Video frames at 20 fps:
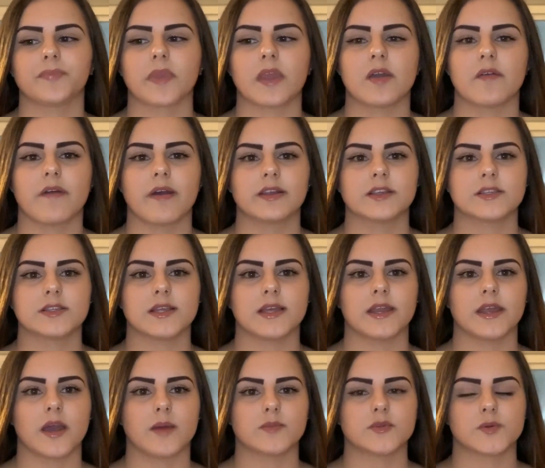events
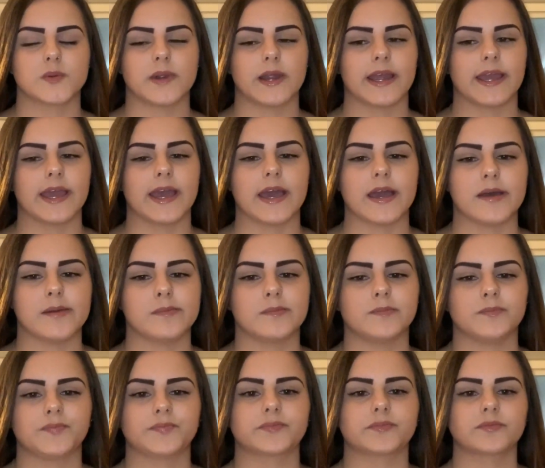leading up to where I
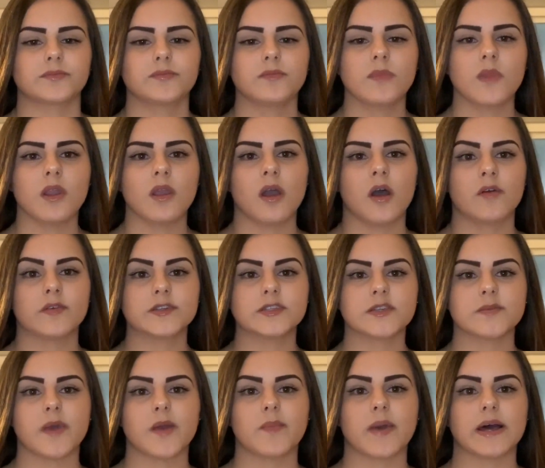am.
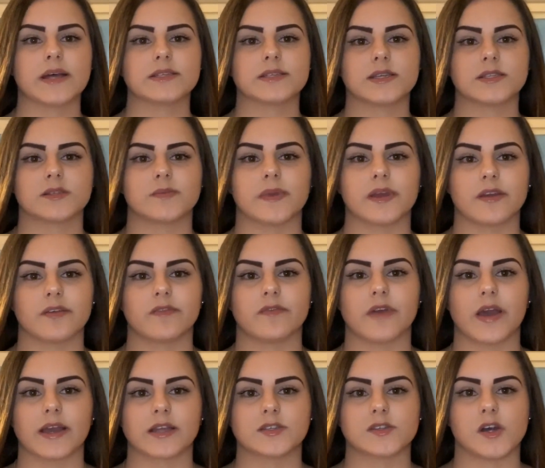Obviously, my past has a big
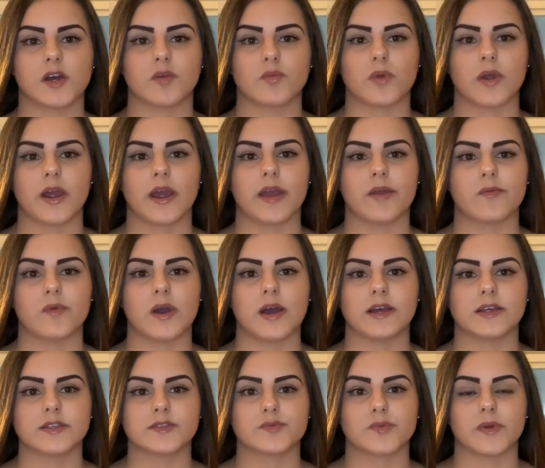effect on where I
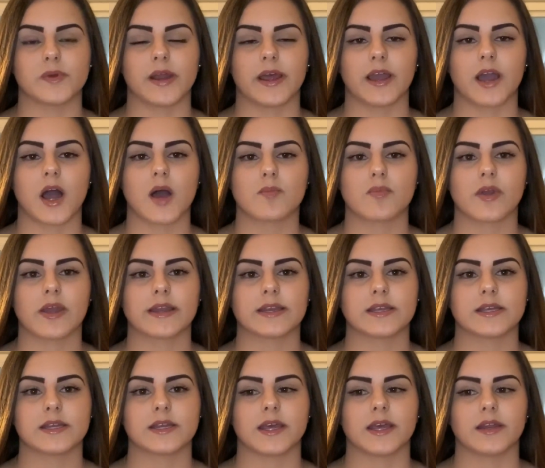was when I got
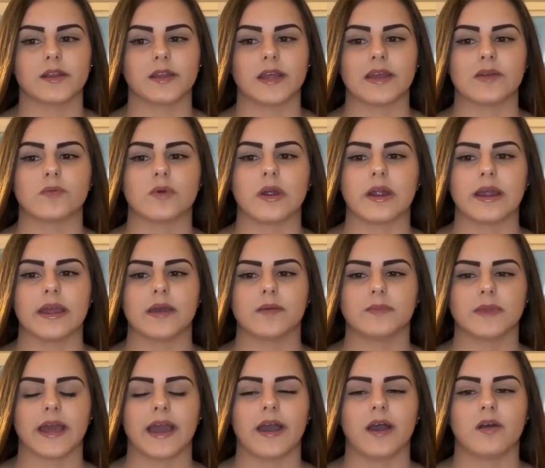pregnant and then where I am
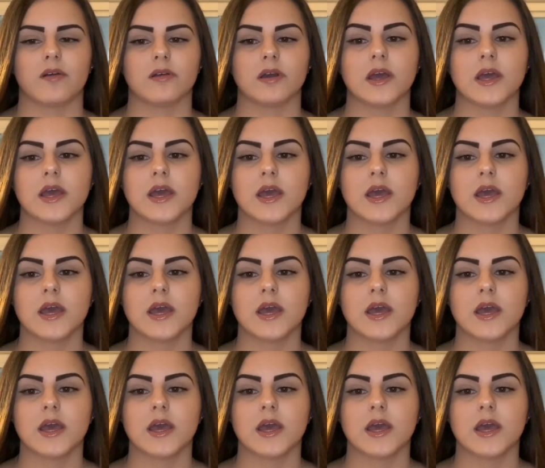now.